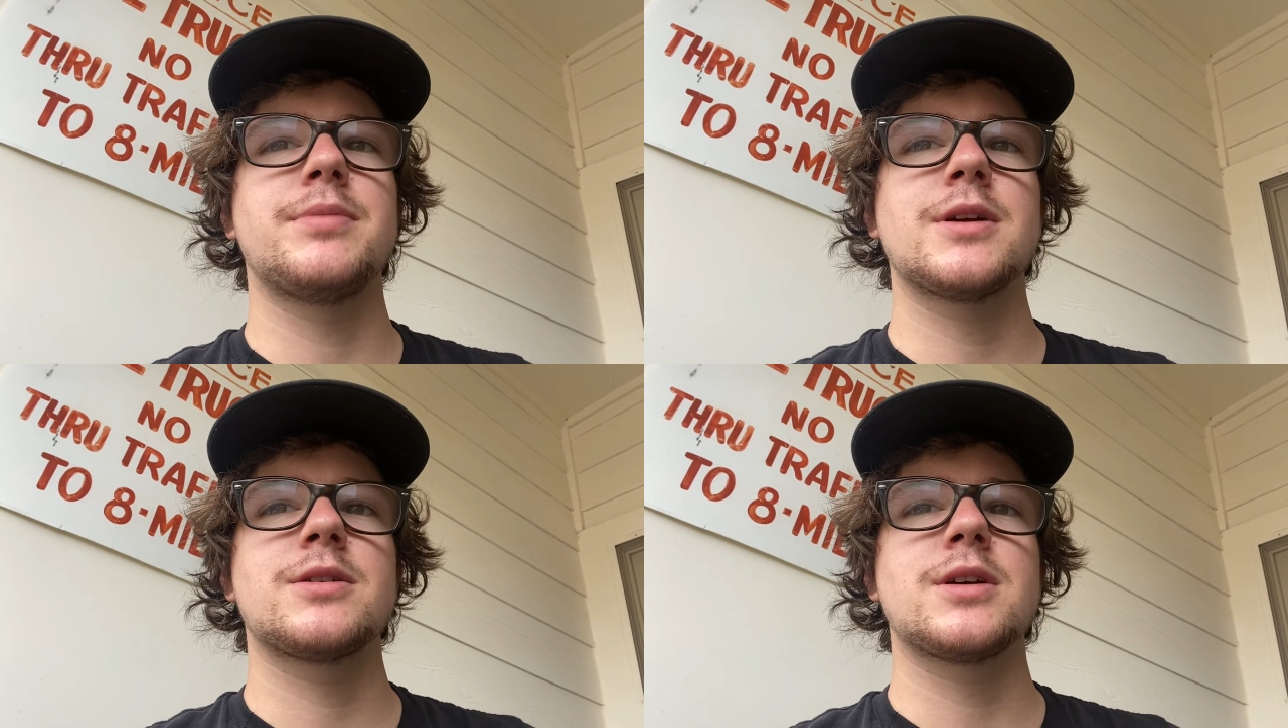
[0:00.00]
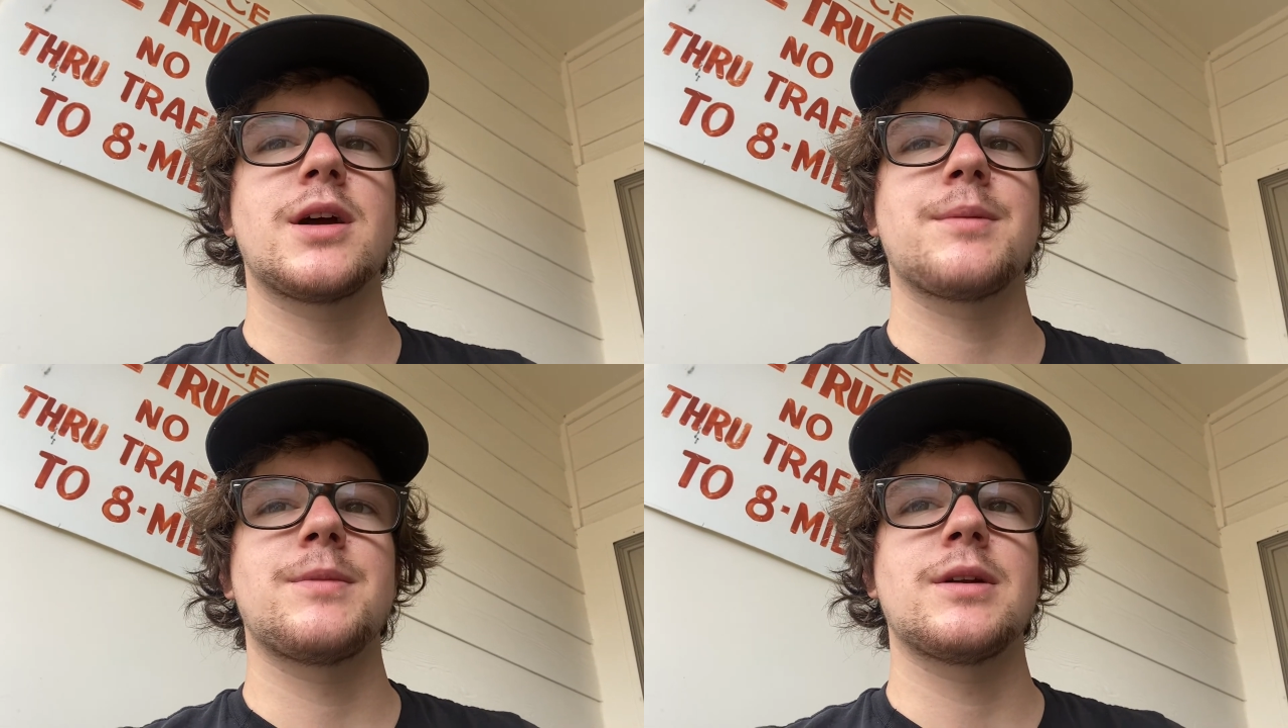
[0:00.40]
bigger
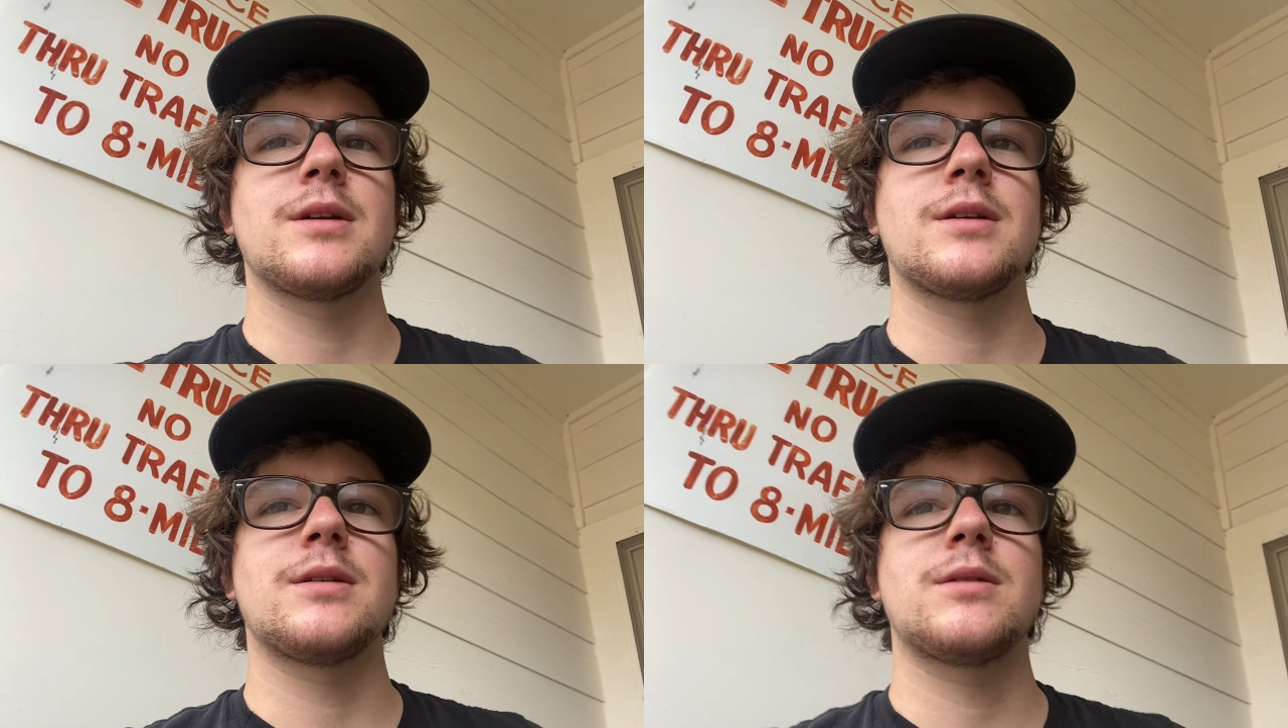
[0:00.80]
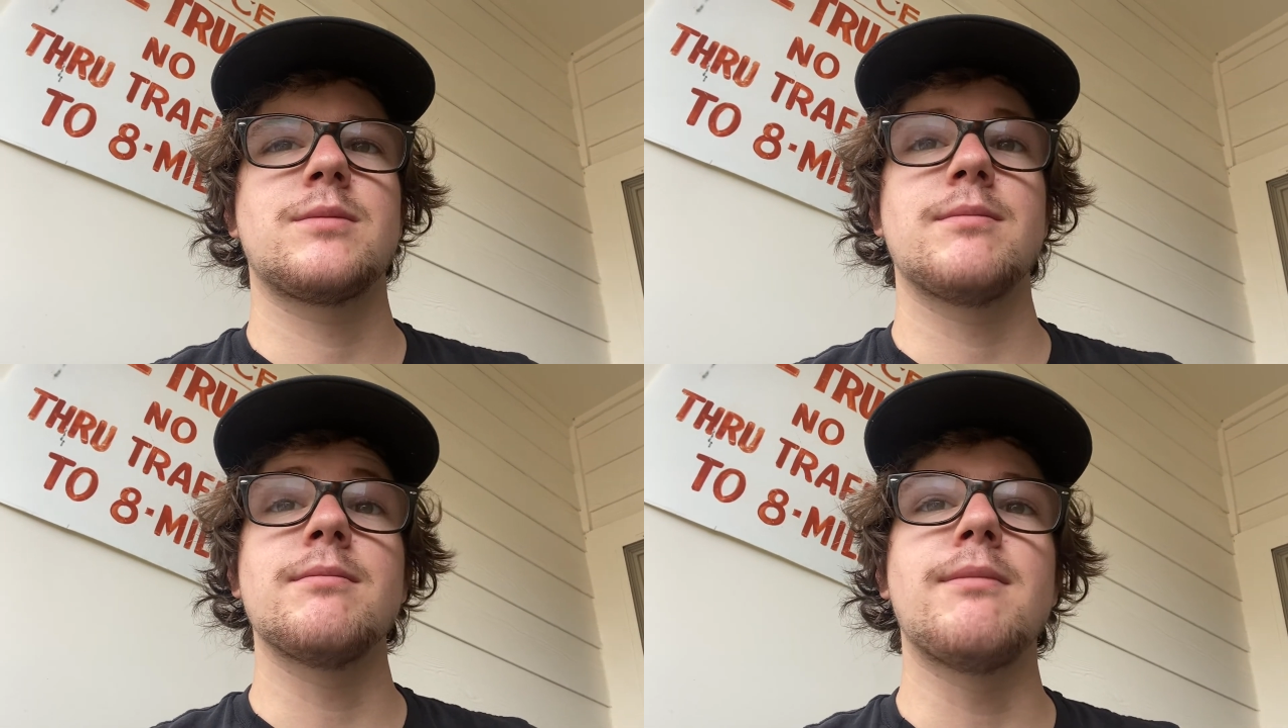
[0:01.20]
job than
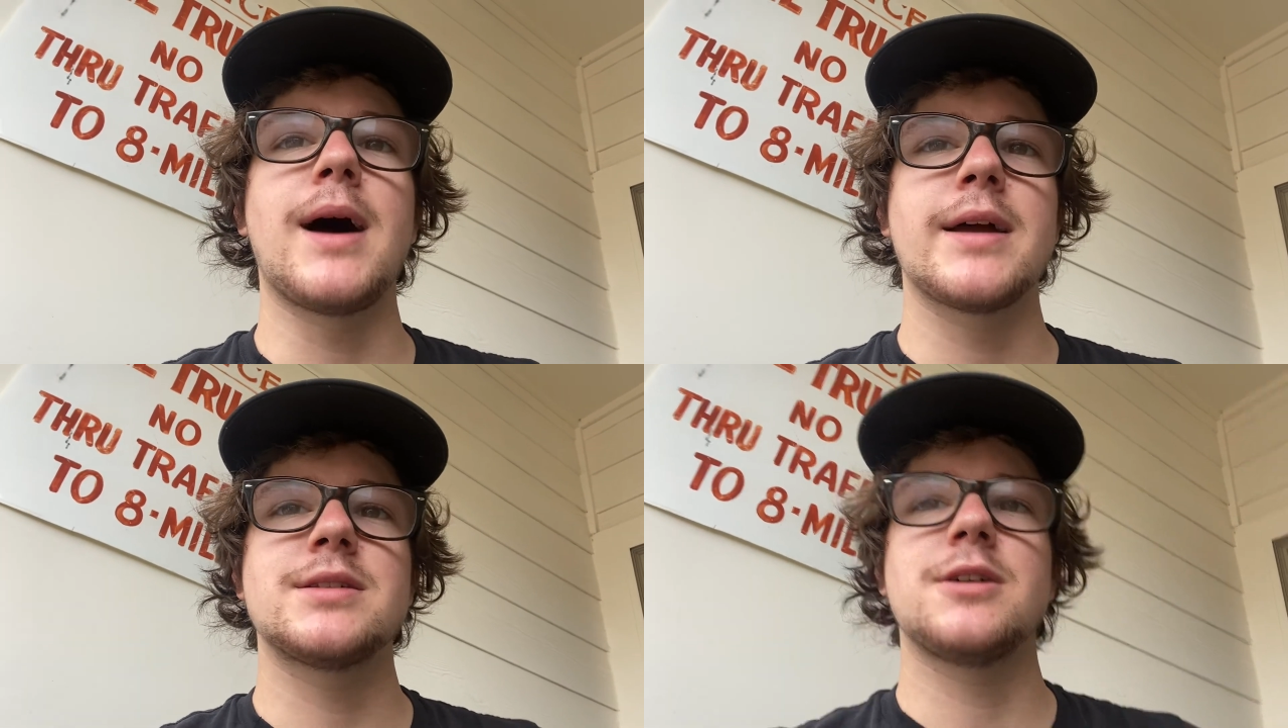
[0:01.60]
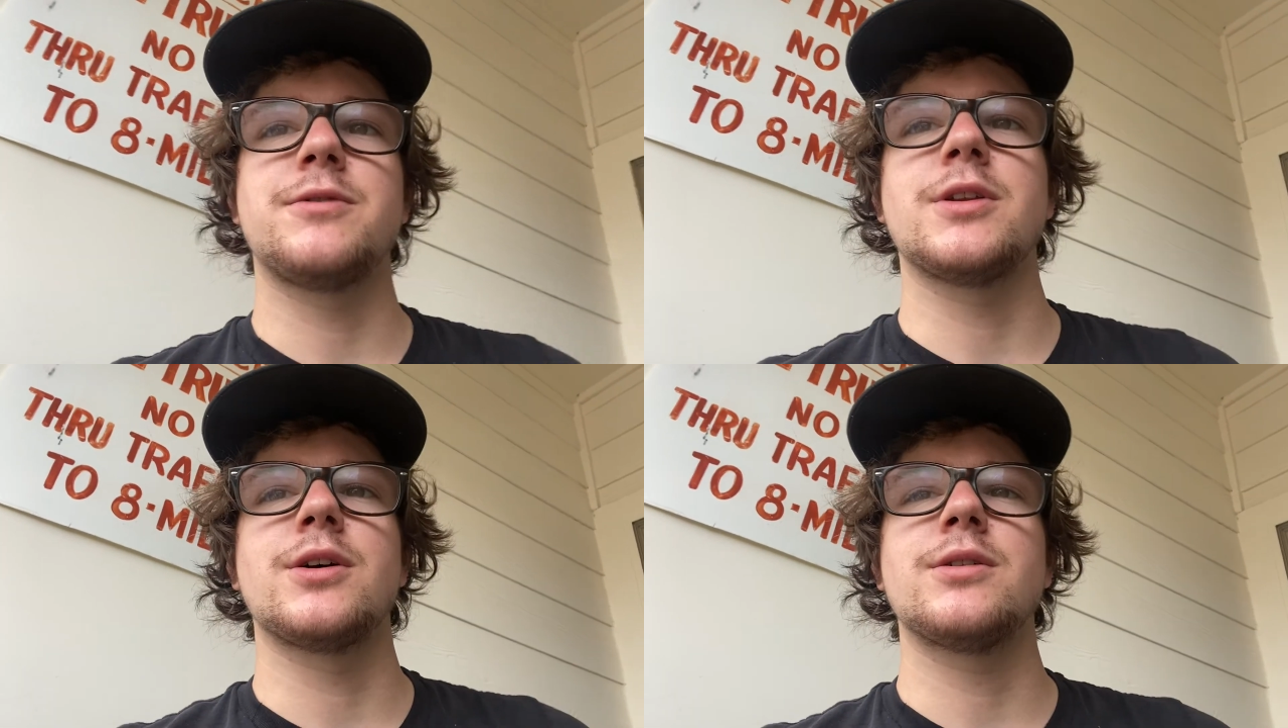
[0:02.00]
myself
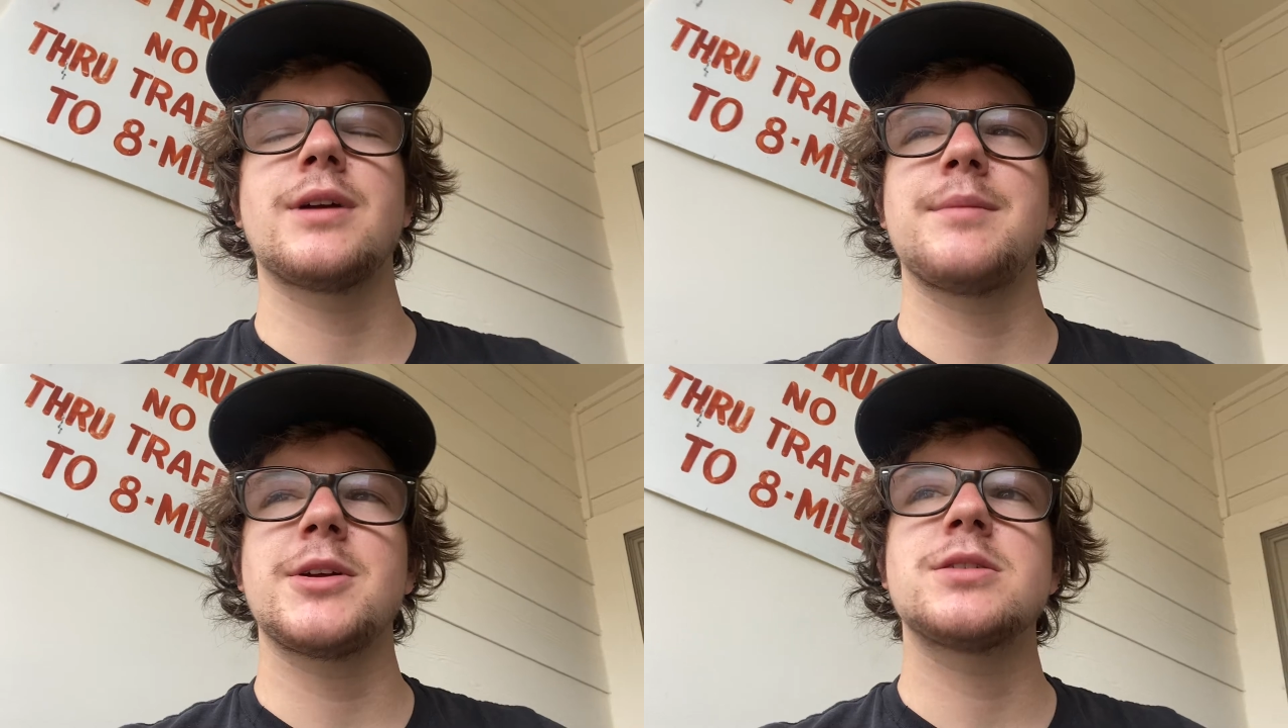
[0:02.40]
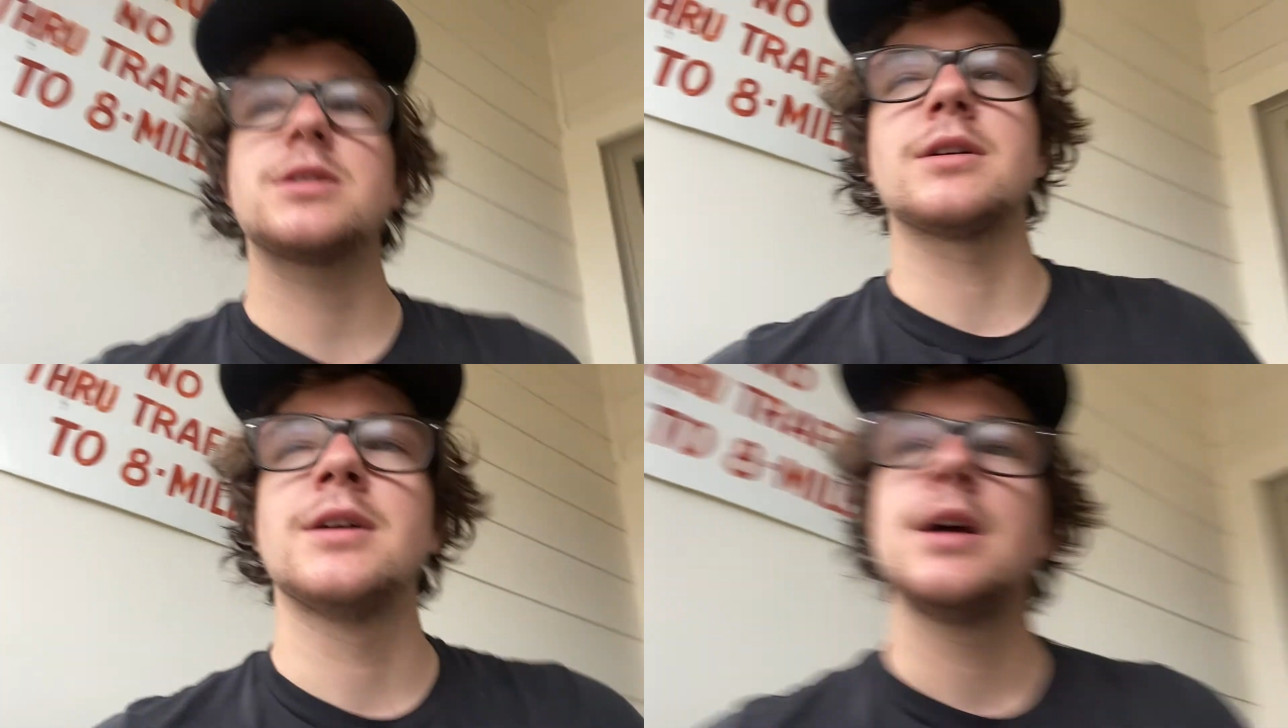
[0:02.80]
alone. I'm not sure.